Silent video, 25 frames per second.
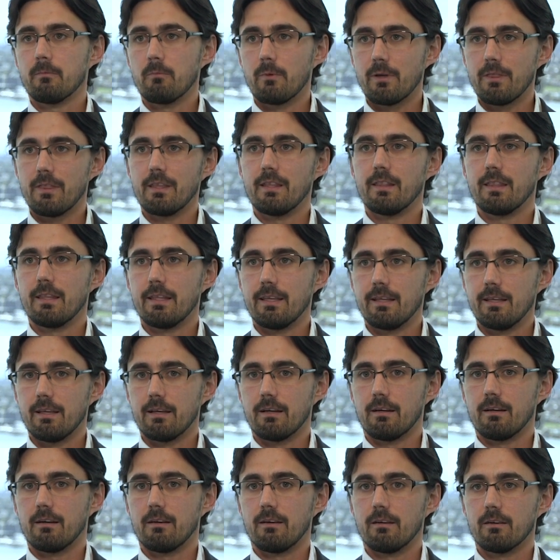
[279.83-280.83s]
within
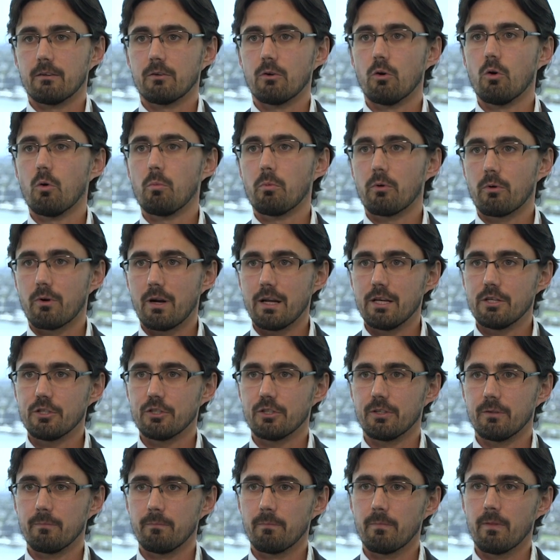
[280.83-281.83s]
the
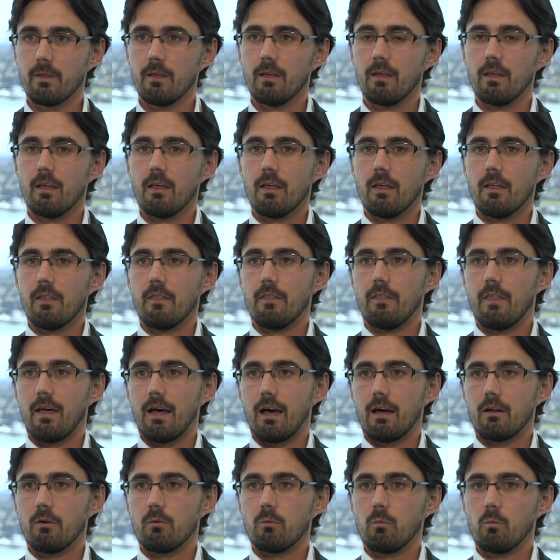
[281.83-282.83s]
corporation
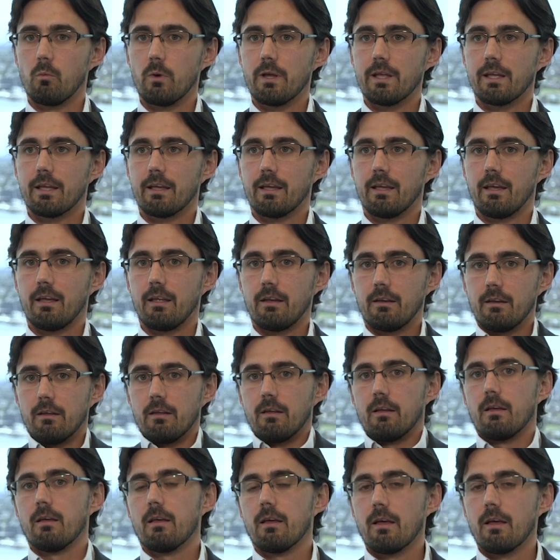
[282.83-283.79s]
that we can